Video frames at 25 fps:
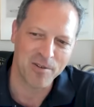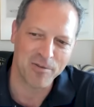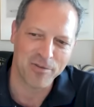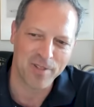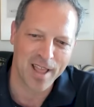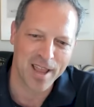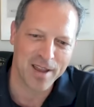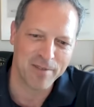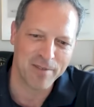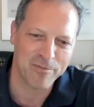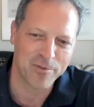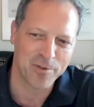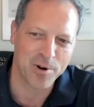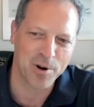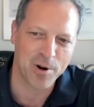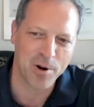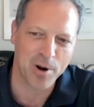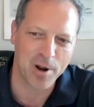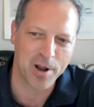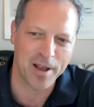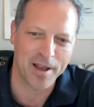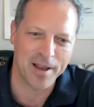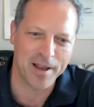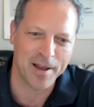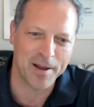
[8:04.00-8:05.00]
flying
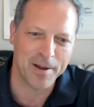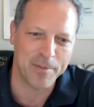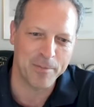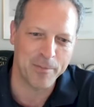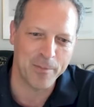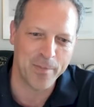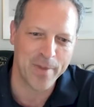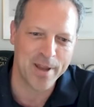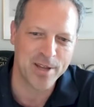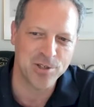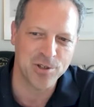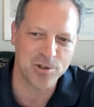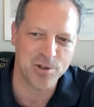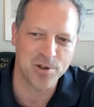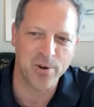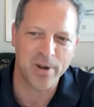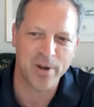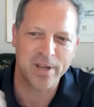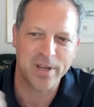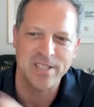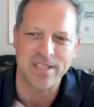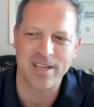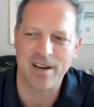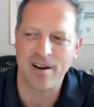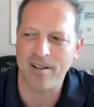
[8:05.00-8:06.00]
for a major U
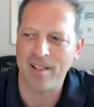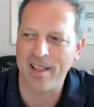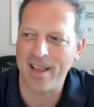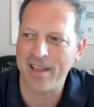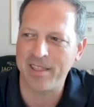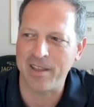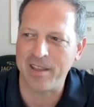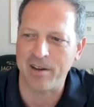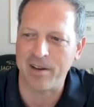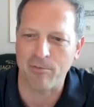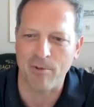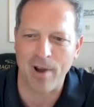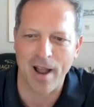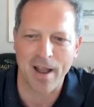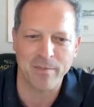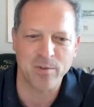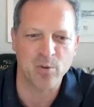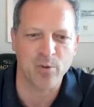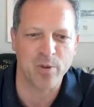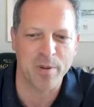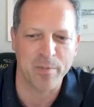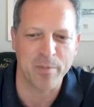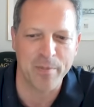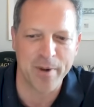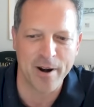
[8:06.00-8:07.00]
S airline that rhymes
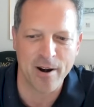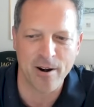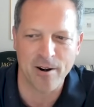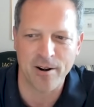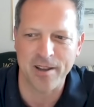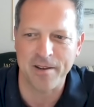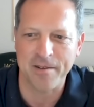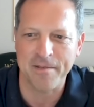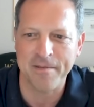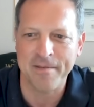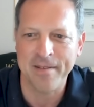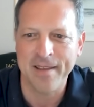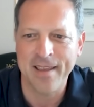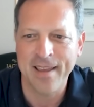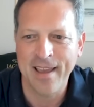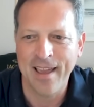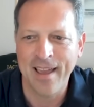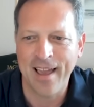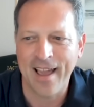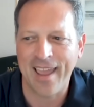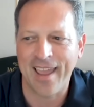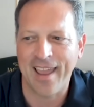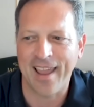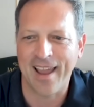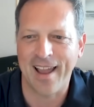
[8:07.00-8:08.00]
with American.
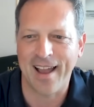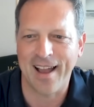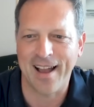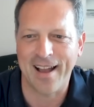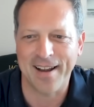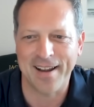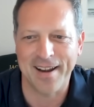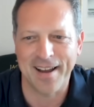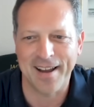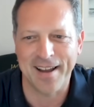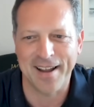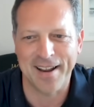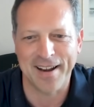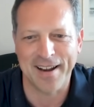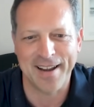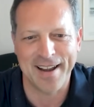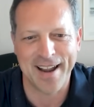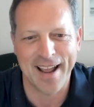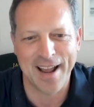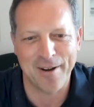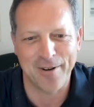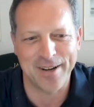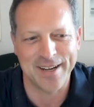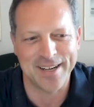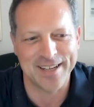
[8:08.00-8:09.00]
And uh,
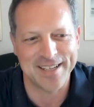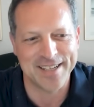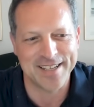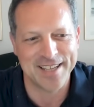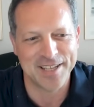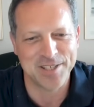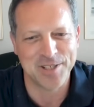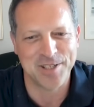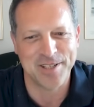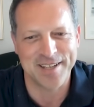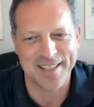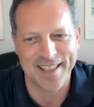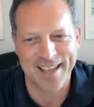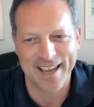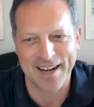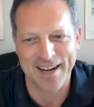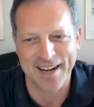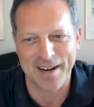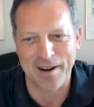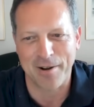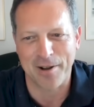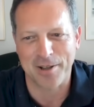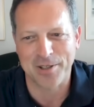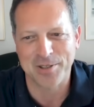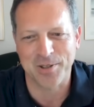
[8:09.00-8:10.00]
now, in addition to that, I
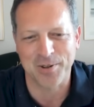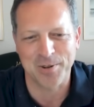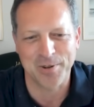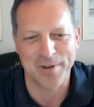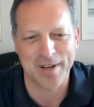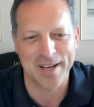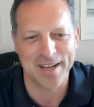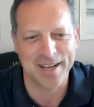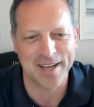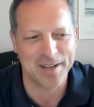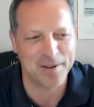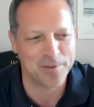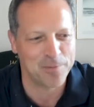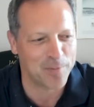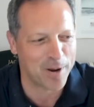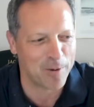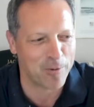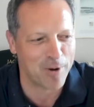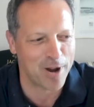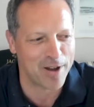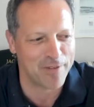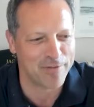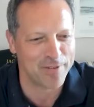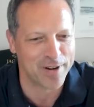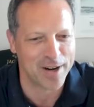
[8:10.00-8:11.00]
also, uh, my
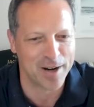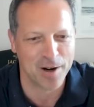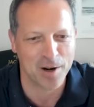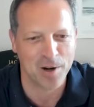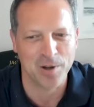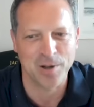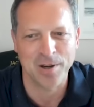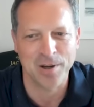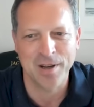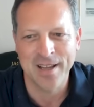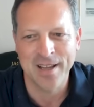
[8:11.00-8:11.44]
wife and I are